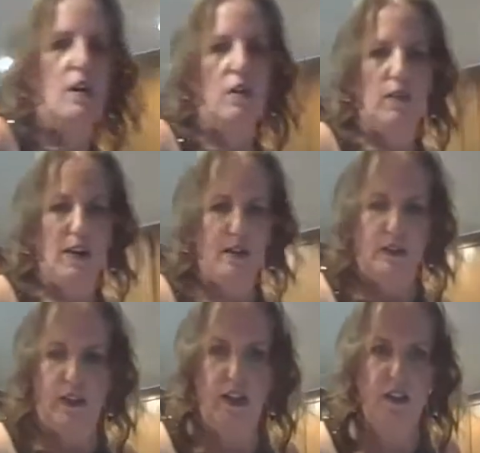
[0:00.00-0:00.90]
All right,
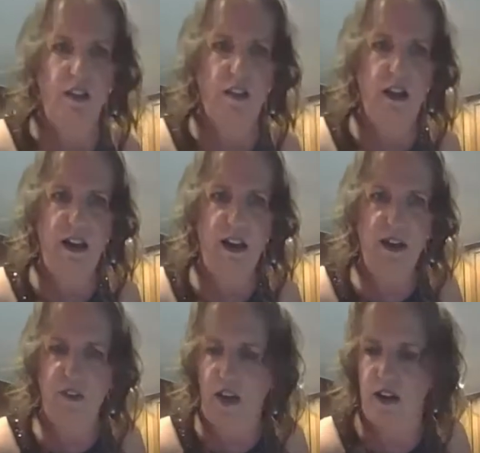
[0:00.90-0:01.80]
so I got the
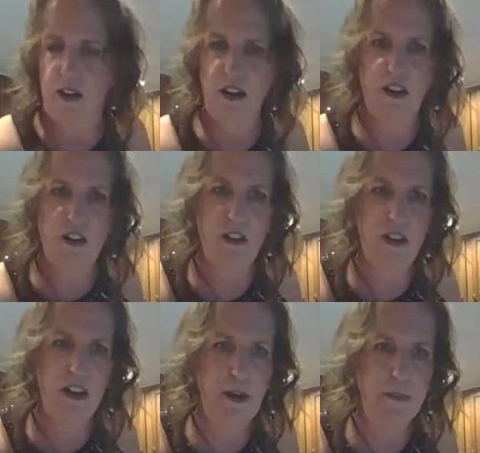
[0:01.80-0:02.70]
live or
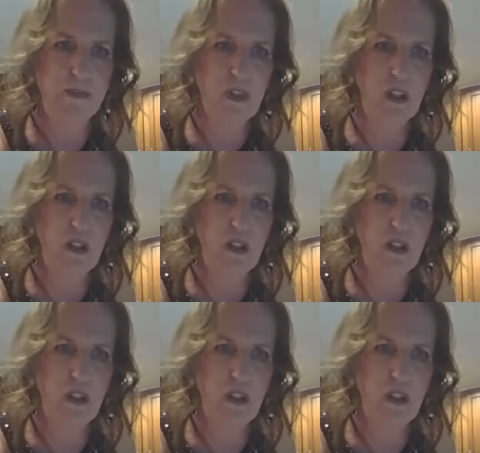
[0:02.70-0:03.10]
the